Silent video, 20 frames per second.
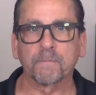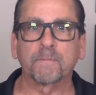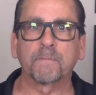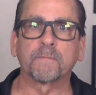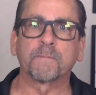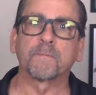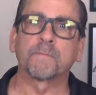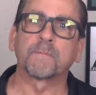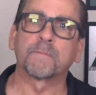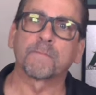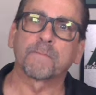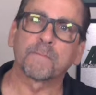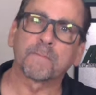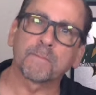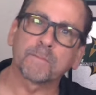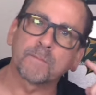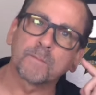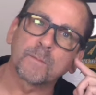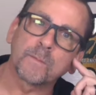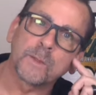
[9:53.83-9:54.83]

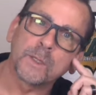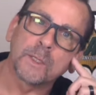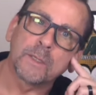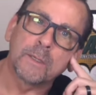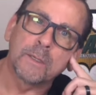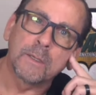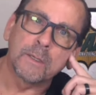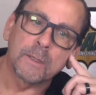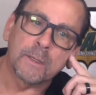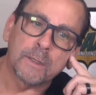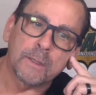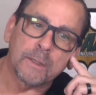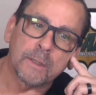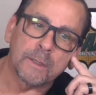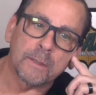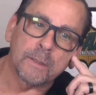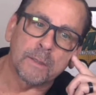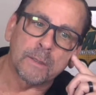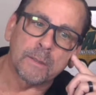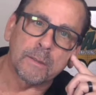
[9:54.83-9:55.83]

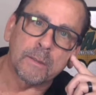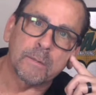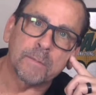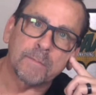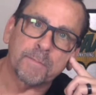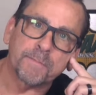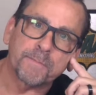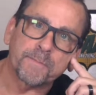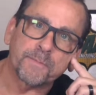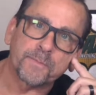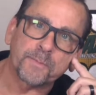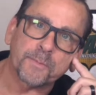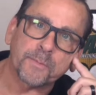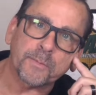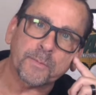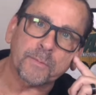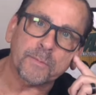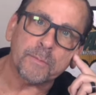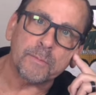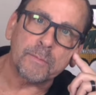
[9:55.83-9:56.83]

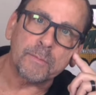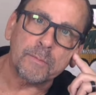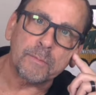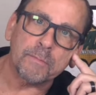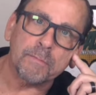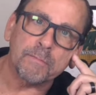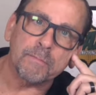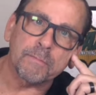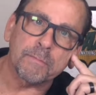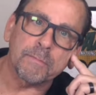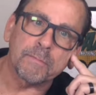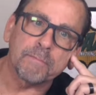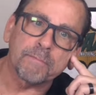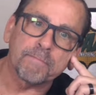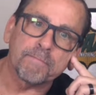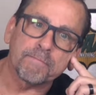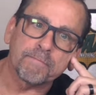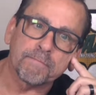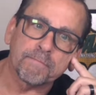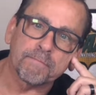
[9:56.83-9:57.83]

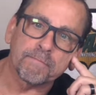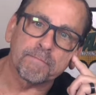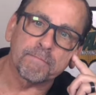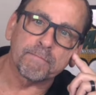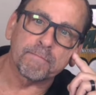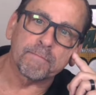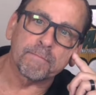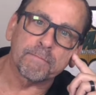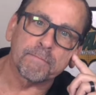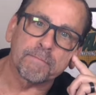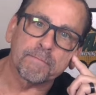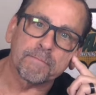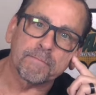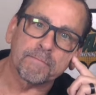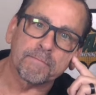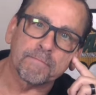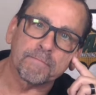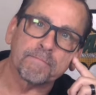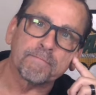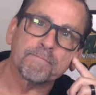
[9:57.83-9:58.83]

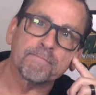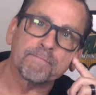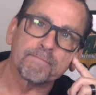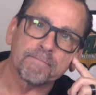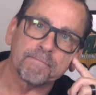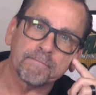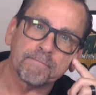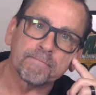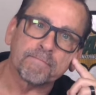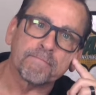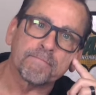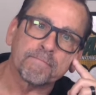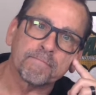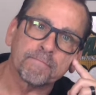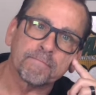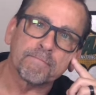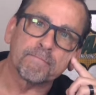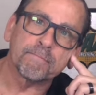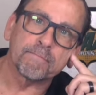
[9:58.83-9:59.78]
No words are spoken by the person on screen.